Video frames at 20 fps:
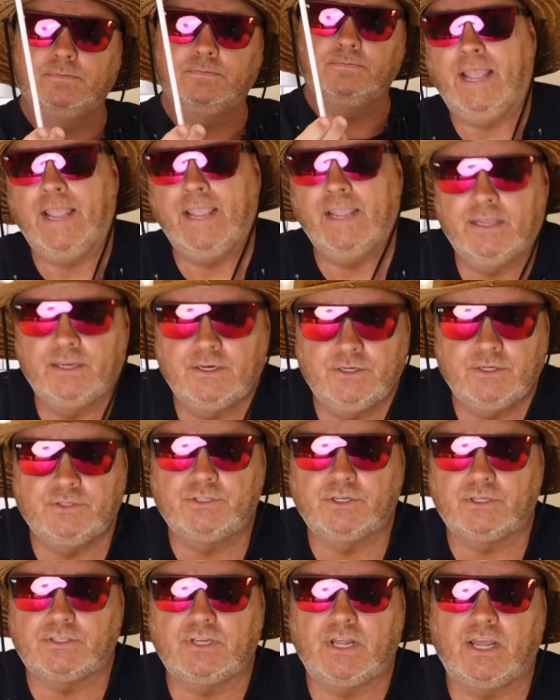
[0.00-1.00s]
And
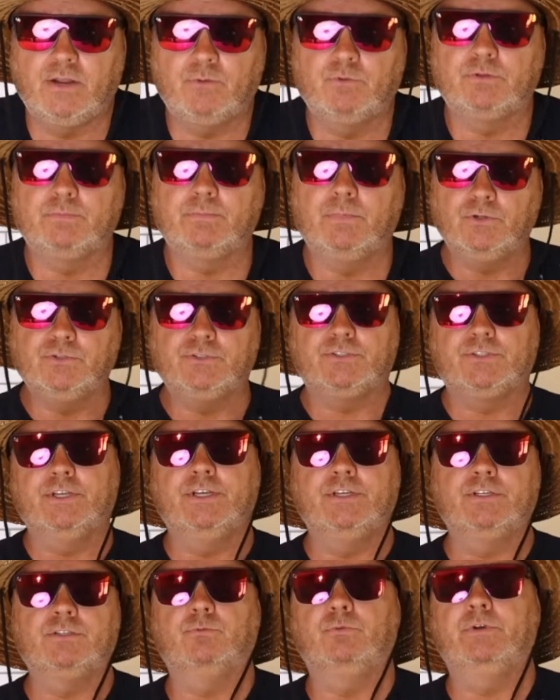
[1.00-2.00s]
just like with most
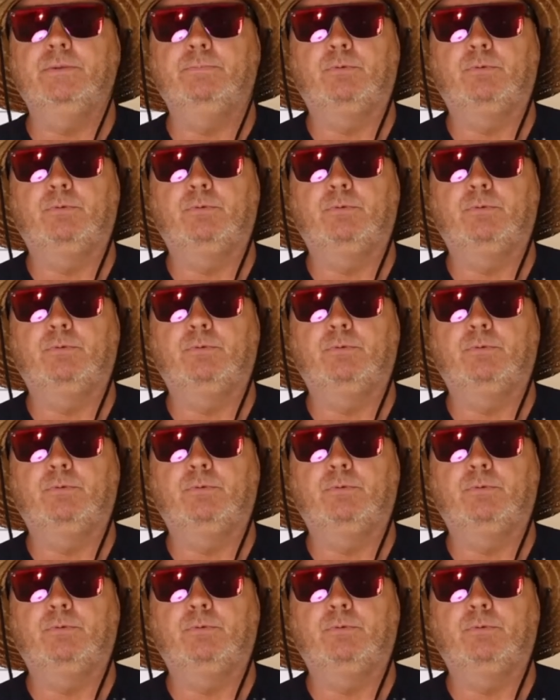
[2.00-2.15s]
things we